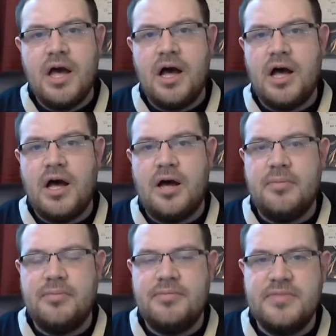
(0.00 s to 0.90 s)

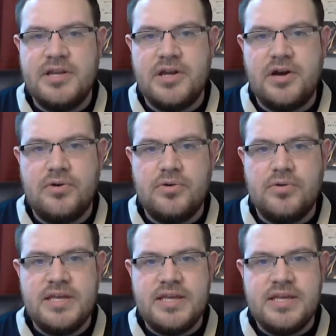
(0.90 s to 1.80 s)
Again,
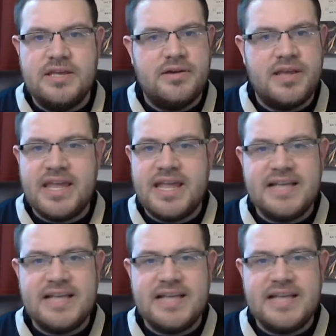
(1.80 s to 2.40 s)
he